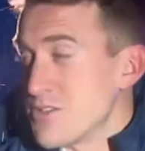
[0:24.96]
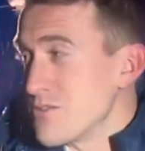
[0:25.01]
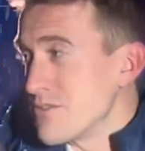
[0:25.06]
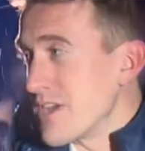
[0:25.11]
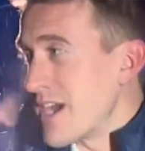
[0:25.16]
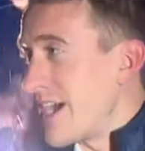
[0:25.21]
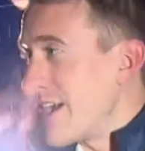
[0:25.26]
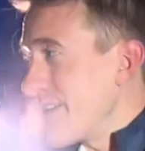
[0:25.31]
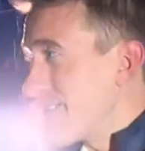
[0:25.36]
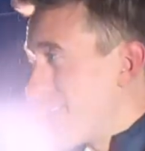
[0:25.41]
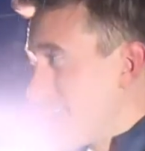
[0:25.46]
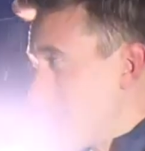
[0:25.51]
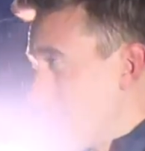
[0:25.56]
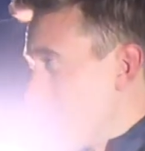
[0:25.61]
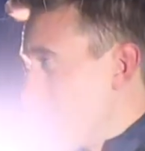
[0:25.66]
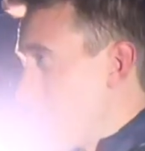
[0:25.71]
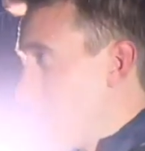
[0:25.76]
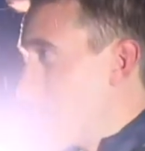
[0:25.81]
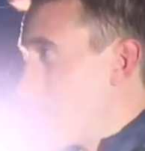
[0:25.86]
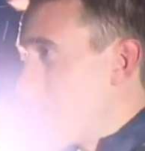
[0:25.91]
you guys that the
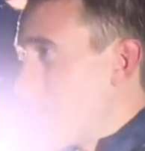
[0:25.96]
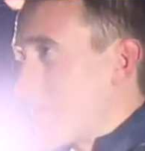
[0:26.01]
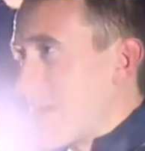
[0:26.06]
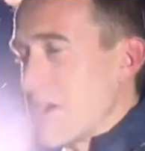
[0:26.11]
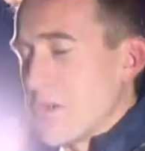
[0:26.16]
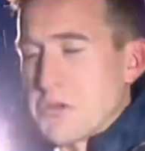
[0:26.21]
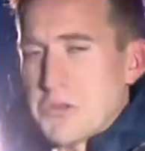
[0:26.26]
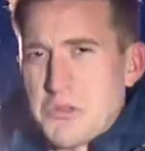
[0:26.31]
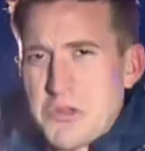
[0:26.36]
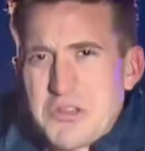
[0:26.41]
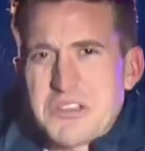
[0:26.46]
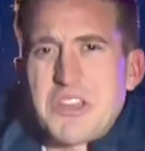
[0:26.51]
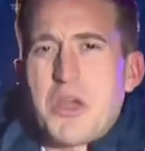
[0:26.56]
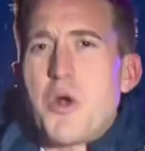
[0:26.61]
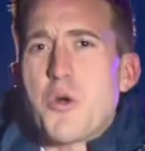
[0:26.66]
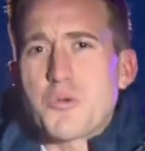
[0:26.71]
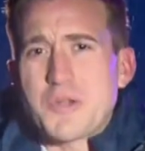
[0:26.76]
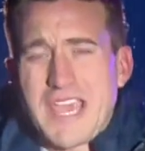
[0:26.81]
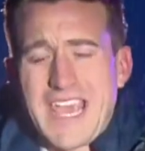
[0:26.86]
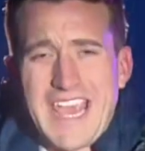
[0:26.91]
roads up here looked
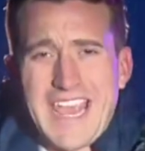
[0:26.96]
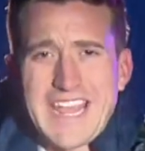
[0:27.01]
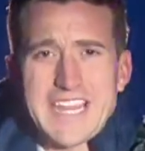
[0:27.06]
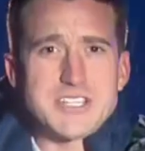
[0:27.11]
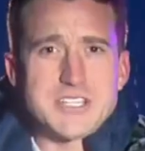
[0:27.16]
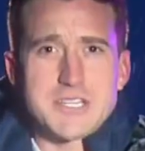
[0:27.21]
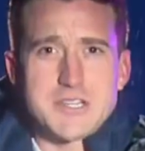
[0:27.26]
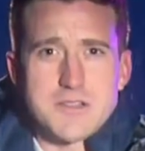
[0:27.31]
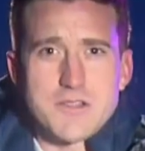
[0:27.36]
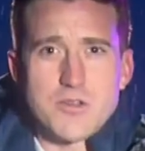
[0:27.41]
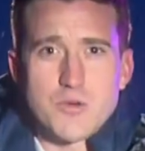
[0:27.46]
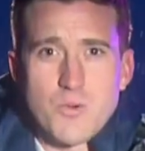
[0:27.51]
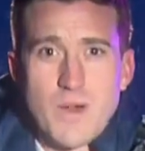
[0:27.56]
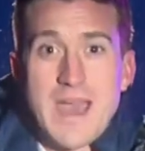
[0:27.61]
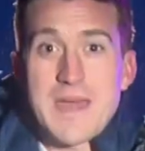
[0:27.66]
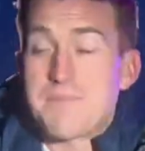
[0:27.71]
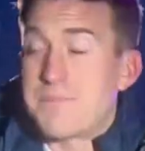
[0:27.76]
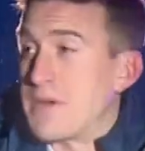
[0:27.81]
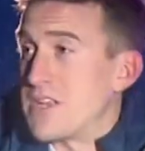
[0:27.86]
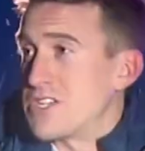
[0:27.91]
okay, just a little
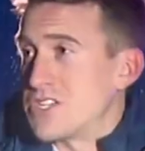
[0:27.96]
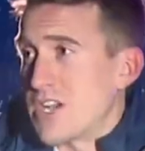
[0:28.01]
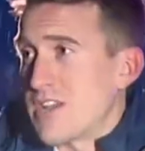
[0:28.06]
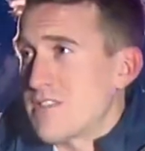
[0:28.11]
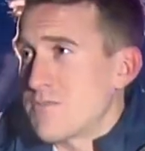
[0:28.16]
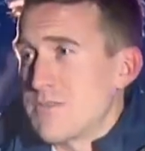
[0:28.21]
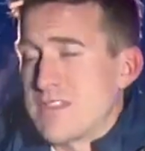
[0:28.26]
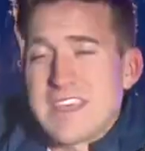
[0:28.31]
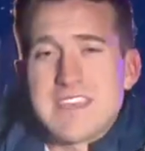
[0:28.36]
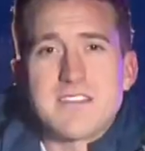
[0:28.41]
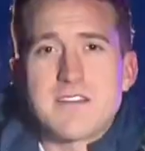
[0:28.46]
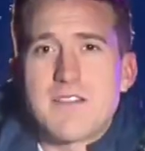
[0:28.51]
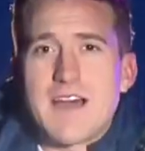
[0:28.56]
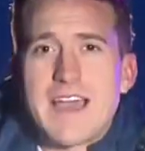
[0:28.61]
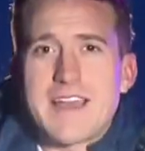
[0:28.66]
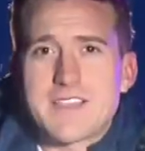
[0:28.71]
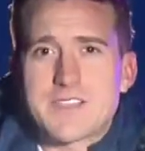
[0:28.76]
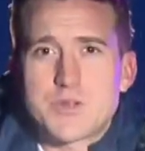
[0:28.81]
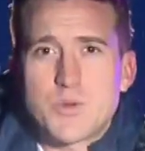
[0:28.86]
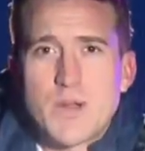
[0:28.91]
wet, but just within the
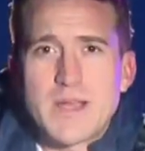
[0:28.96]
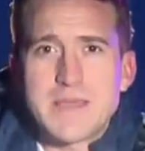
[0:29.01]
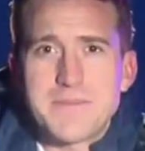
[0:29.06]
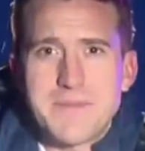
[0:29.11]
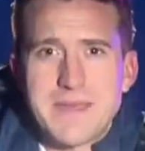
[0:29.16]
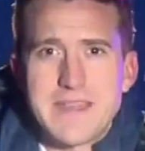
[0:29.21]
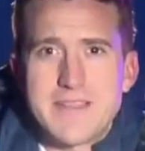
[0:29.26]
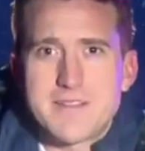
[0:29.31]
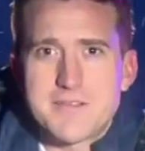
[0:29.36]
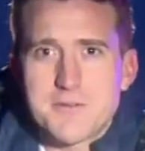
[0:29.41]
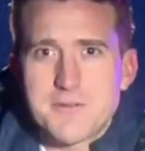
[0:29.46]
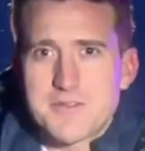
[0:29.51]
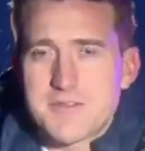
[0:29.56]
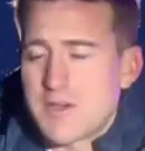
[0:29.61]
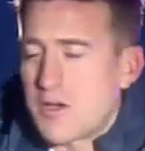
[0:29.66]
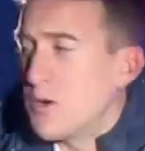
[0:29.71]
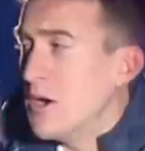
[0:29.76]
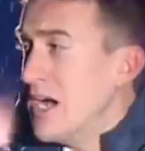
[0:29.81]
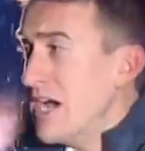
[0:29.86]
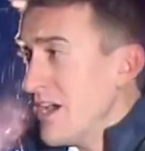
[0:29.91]
last 20 minutes or
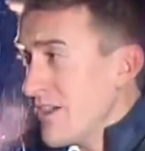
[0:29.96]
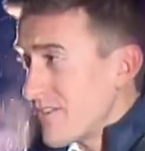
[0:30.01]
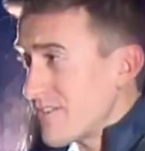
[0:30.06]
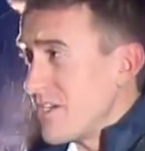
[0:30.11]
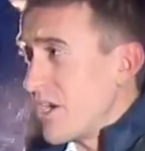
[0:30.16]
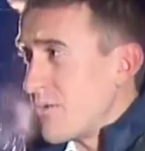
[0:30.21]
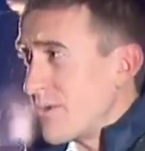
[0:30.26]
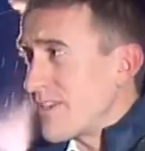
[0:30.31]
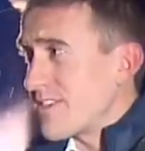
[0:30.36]
so, snow